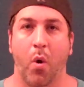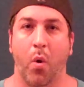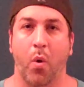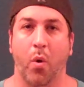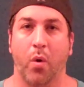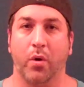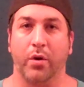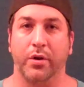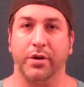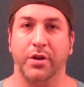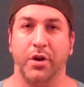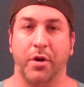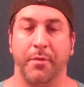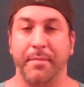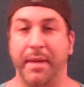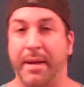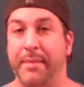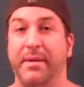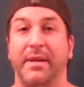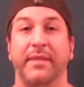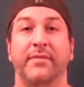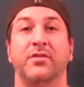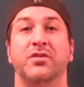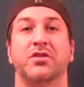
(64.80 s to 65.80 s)
or you know
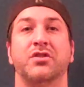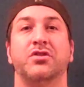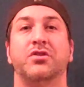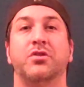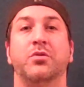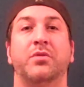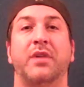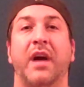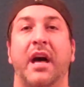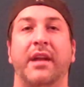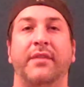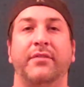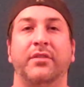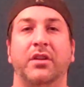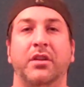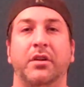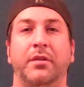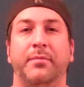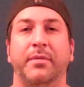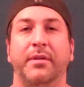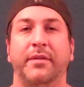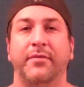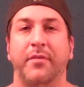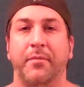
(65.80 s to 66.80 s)
maybe even just do kind of a
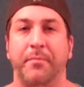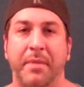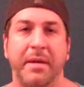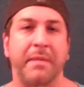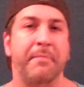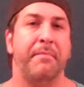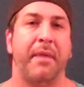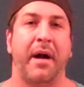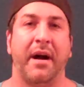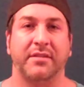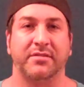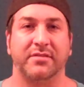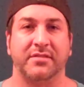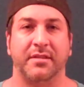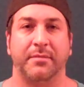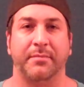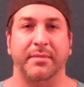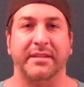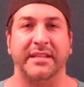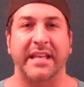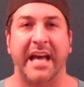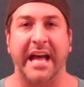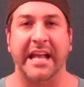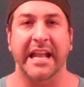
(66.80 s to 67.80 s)
little bit of a beatbox or something
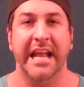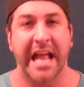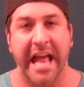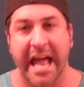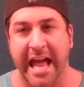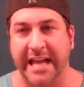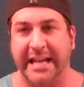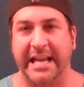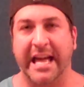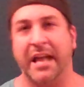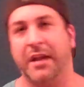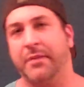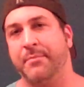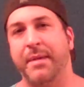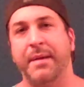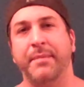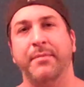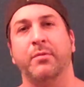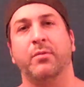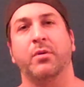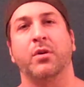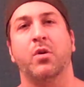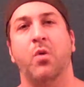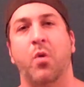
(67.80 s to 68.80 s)
like that, and kind of
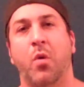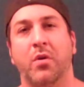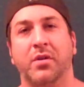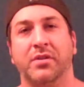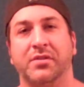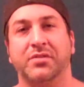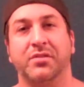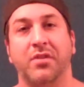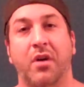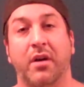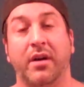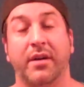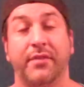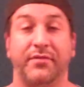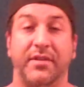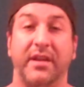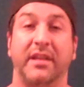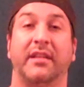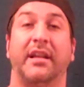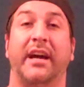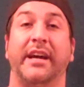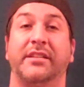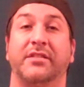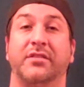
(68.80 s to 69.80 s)
maybe record a song if
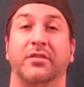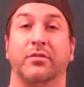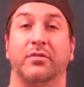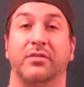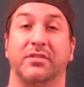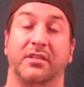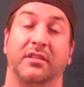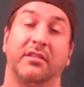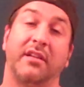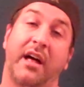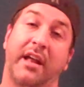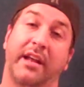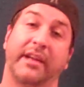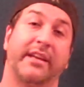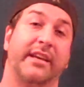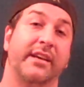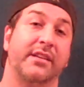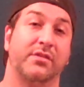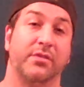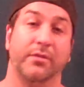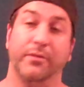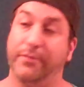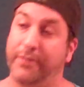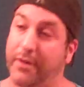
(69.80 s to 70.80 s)
they'd like to, because a lot of
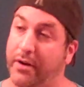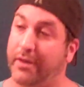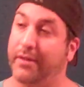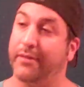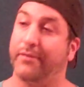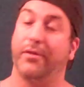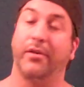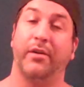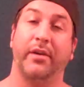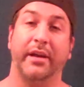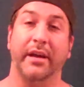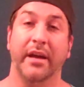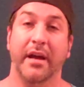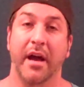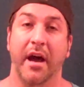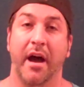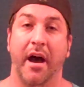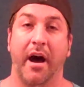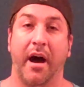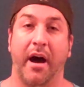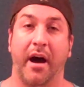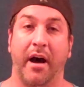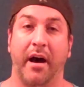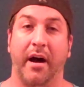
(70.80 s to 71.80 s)
kids are very, very
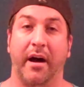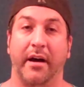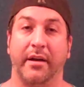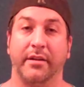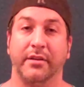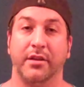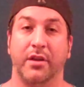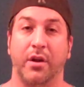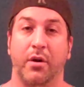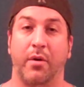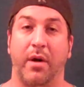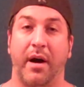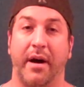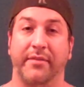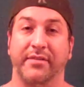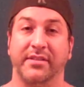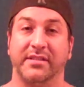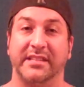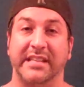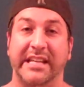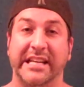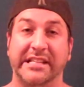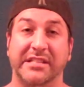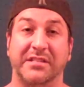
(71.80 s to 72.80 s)
uh, you know
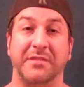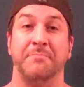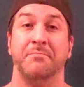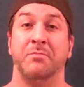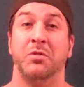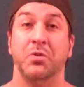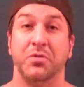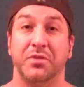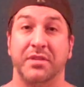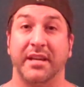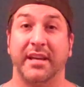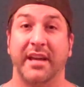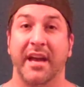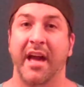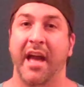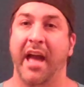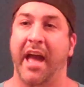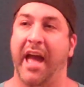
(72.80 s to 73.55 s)
obviously into music,